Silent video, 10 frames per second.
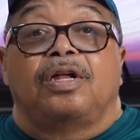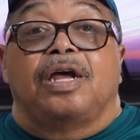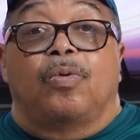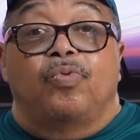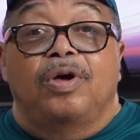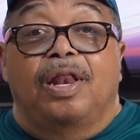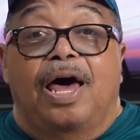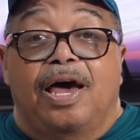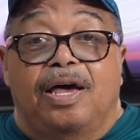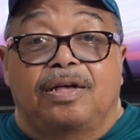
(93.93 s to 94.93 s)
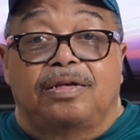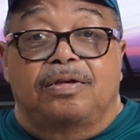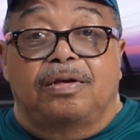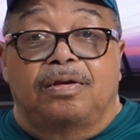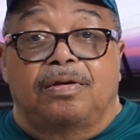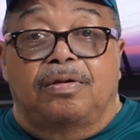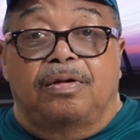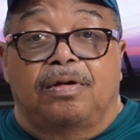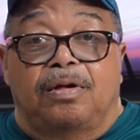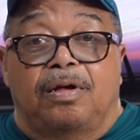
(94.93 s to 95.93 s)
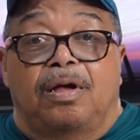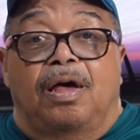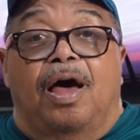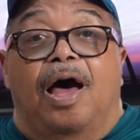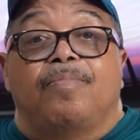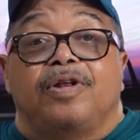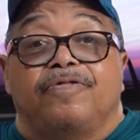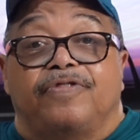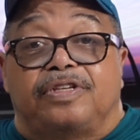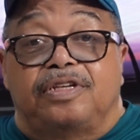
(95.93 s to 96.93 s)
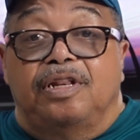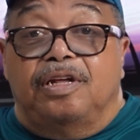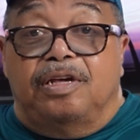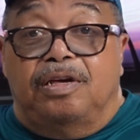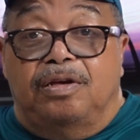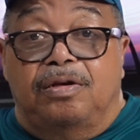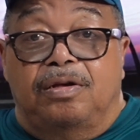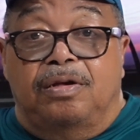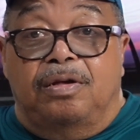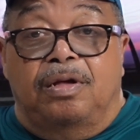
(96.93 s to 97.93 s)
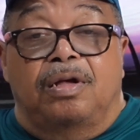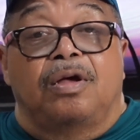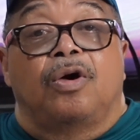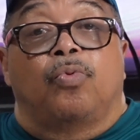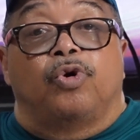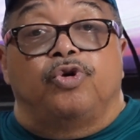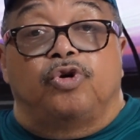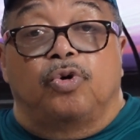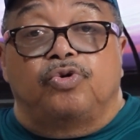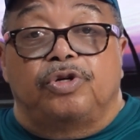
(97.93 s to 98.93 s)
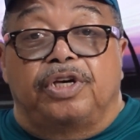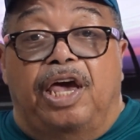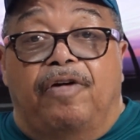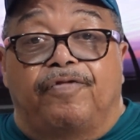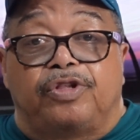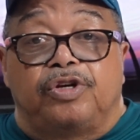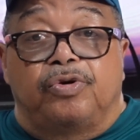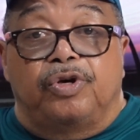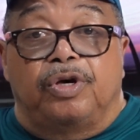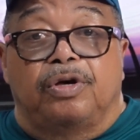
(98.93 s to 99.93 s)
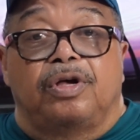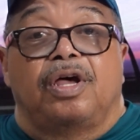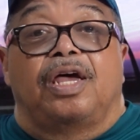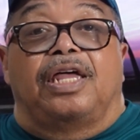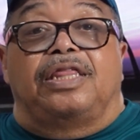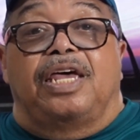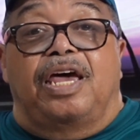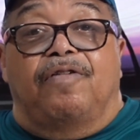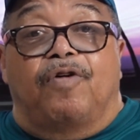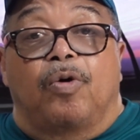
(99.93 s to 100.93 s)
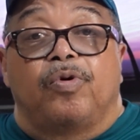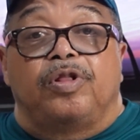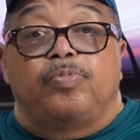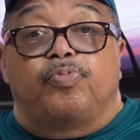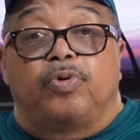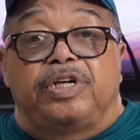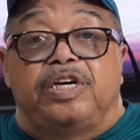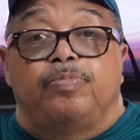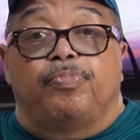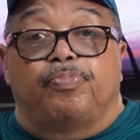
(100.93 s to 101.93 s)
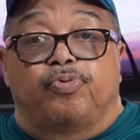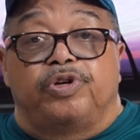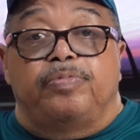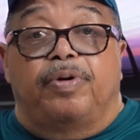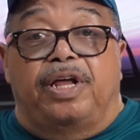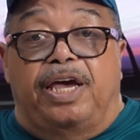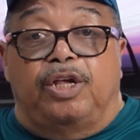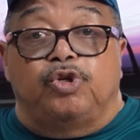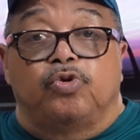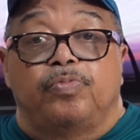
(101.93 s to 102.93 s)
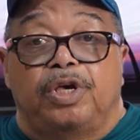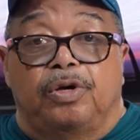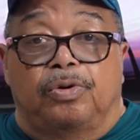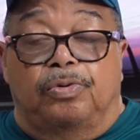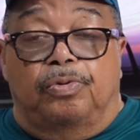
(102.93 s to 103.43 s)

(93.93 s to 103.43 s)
Now realize I'm in a facility where you go to the cafeteria and they have already pre pre-planned your meal.